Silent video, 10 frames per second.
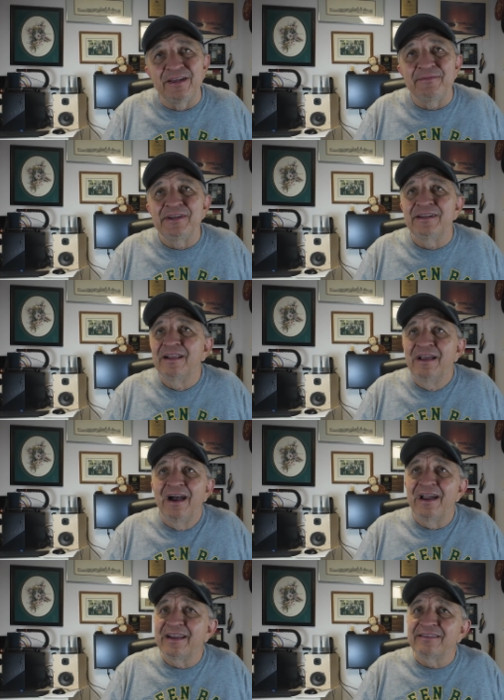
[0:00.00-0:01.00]

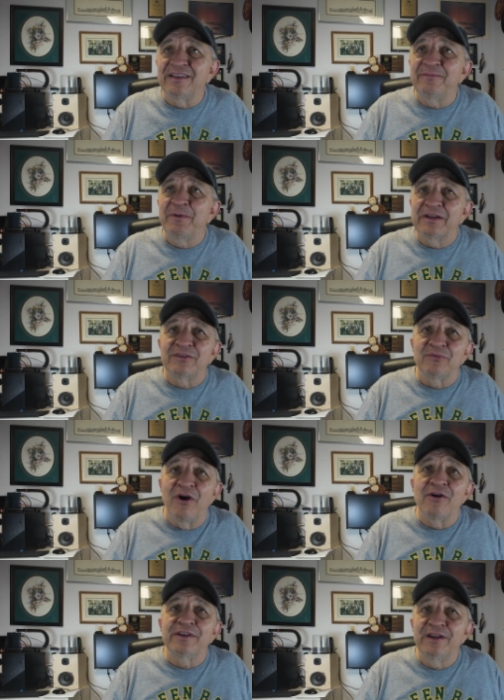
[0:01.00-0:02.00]
I guess I picked the
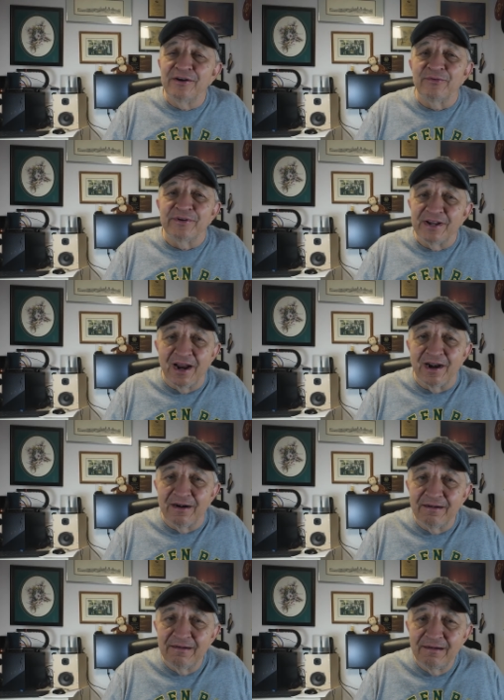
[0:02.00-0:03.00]
wrong year to
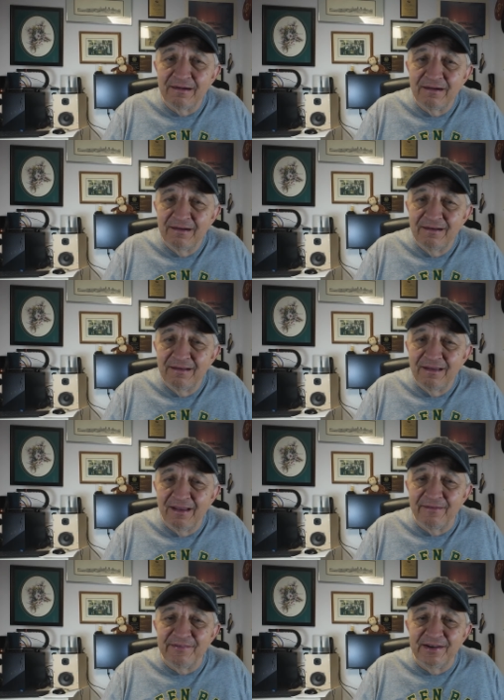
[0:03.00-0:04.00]
retire.
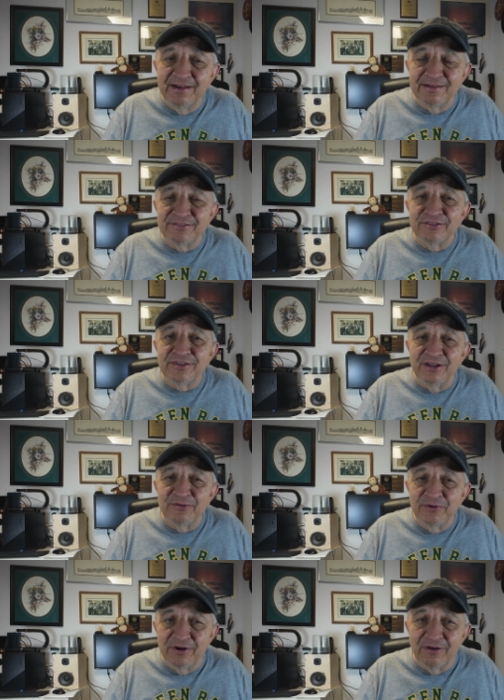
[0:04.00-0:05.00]
It's just
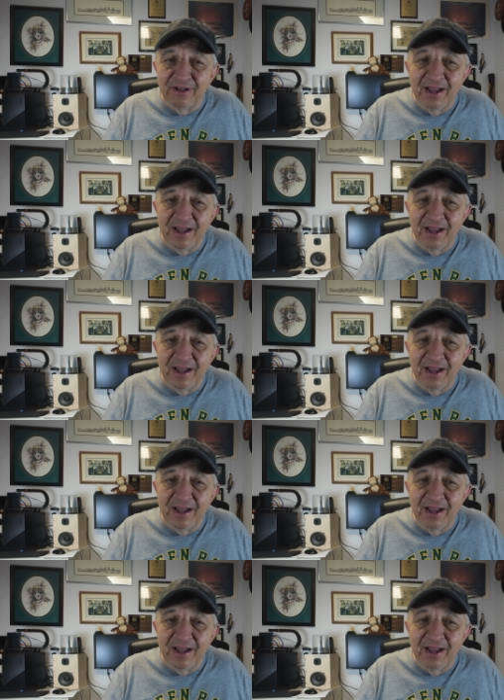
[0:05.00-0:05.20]
unreal.